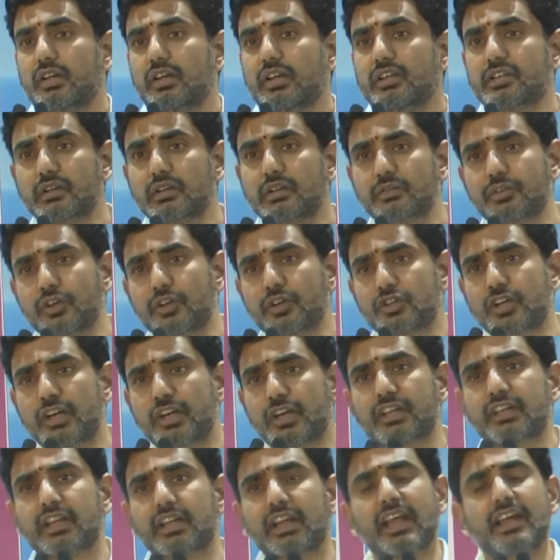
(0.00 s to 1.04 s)
It's
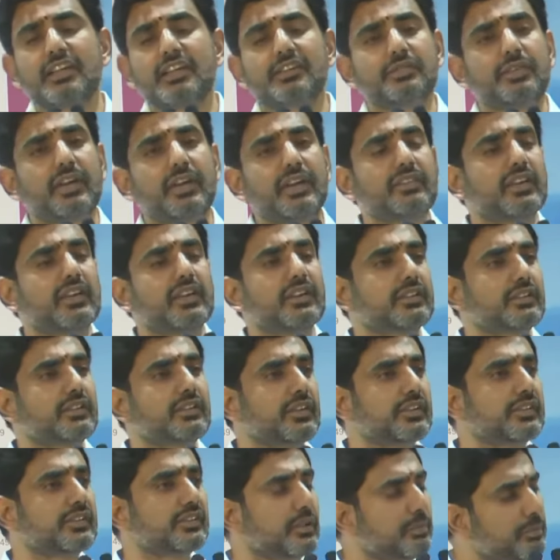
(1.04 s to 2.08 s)
unfortunate in the last 5 years
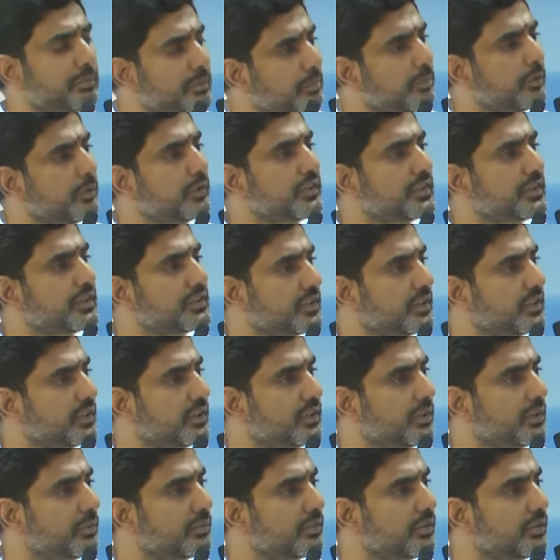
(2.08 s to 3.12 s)
we slipped a position
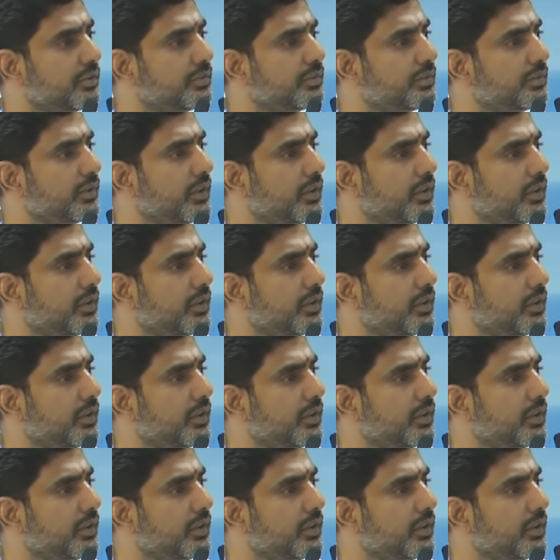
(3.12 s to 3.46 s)
in terms of